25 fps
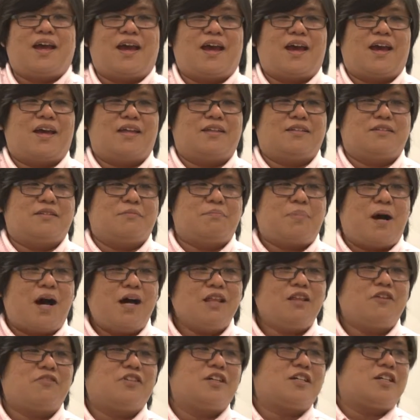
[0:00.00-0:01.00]
And
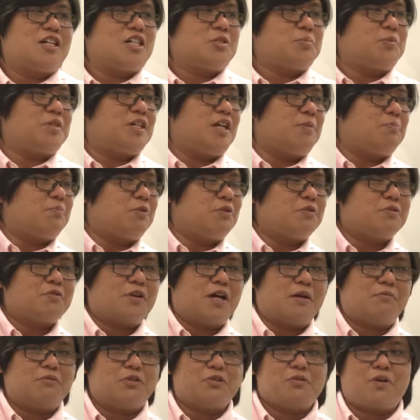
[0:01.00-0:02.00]
part of the Girls Brigade
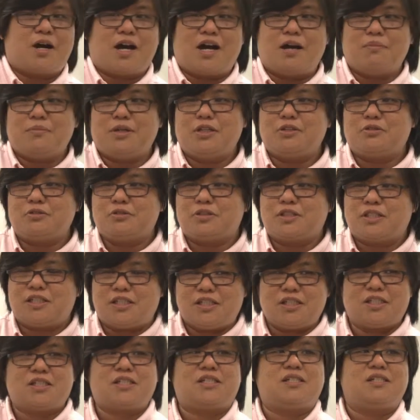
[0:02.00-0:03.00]
program required me to
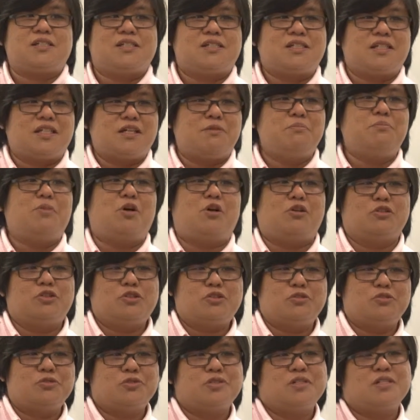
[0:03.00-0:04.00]
teach certain
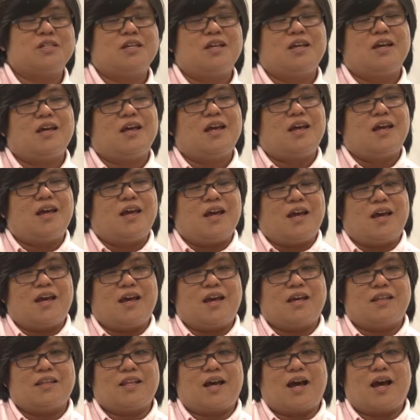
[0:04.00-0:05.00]
modules.
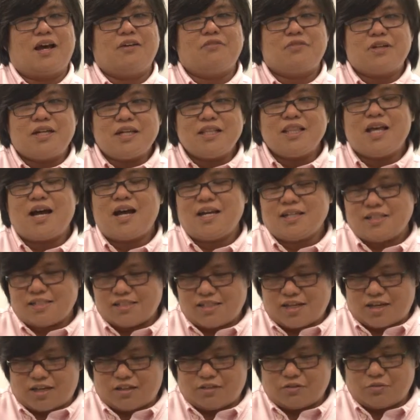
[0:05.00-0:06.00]
And I
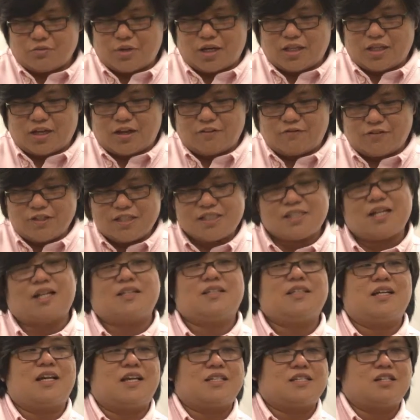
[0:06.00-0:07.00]
realized that when I first
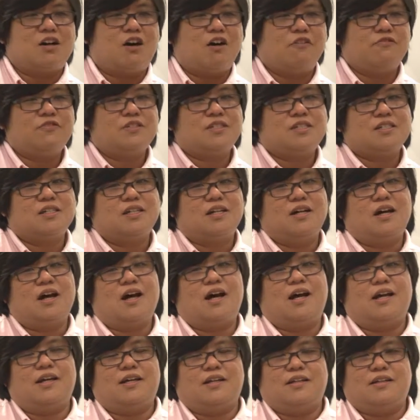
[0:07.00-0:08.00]
started as an officer,
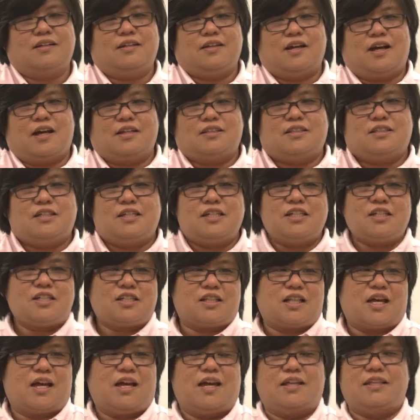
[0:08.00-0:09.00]
I, I
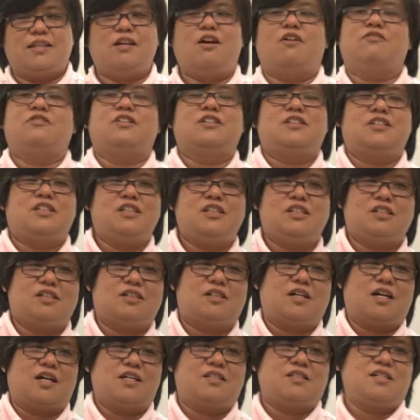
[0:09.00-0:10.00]
teach like any of the
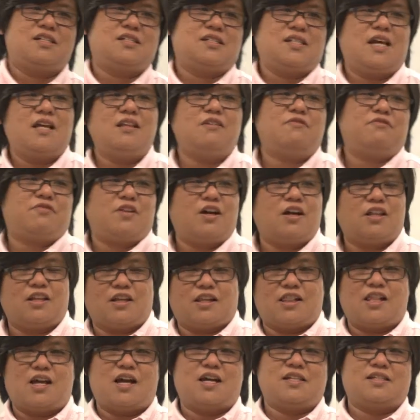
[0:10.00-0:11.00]
teacher. I just stand in front
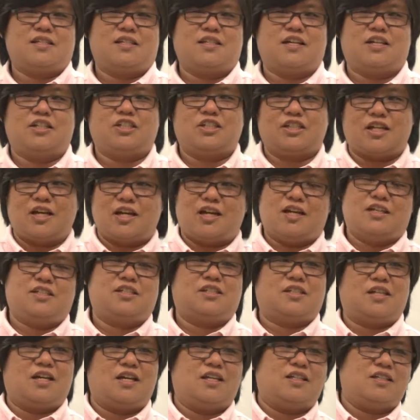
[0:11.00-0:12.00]
of the class and I share
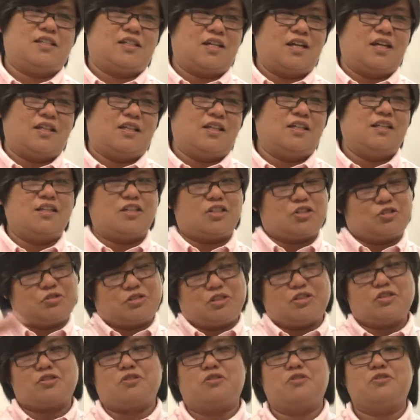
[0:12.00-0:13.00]
and share and share, and then the
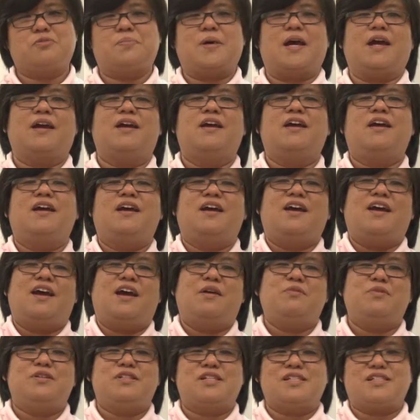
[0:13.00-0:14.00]
students goes back
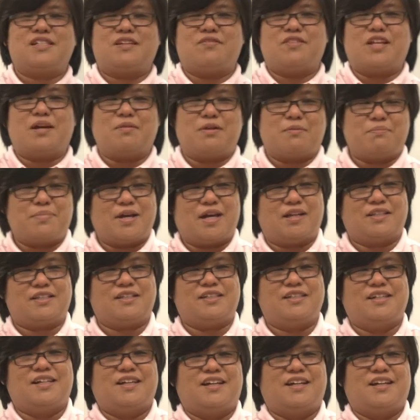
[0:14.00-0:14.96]
and we just give them a badge